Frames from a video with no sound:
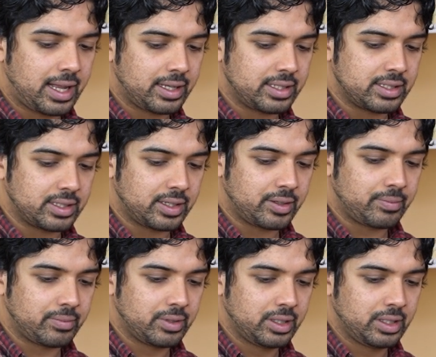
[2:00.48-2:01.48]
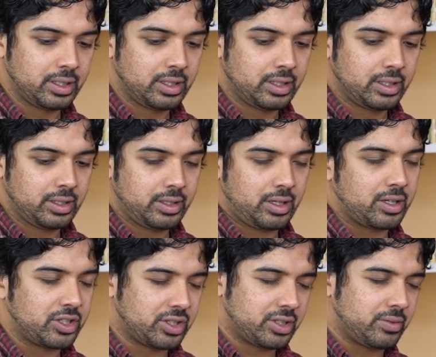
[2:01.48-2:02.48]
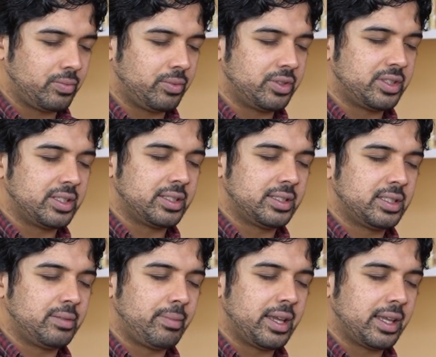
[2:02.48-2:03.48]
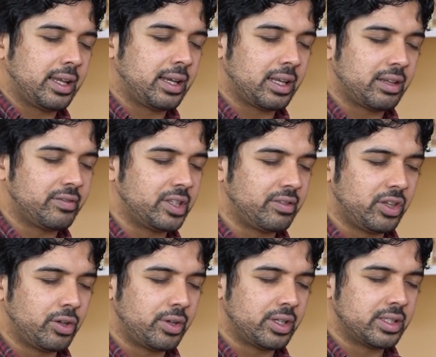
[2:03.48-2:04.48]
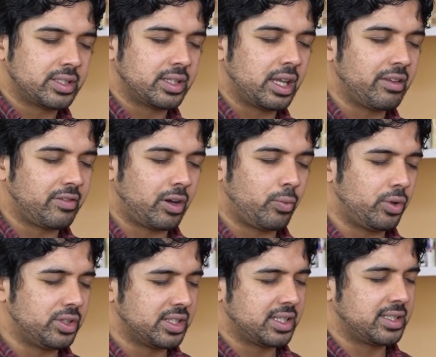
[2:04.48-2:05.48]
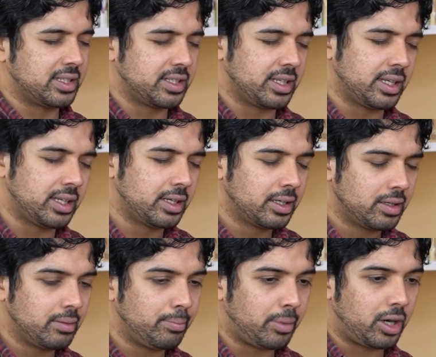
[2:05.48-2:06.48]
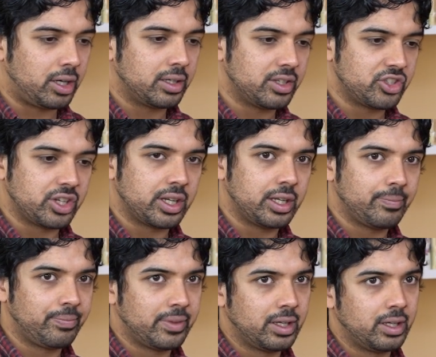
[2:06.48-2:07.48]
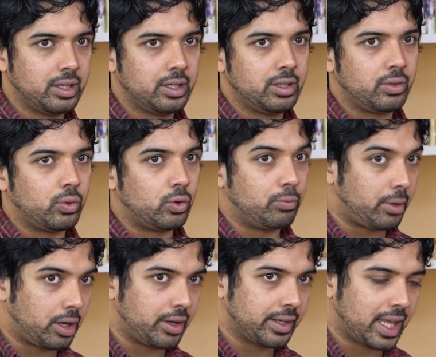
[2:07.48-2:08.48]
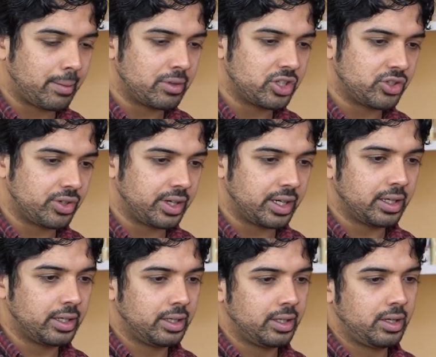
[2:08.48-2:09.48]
And I just wanted to make it clear for the viewers, if I want to study biology or biochemistry,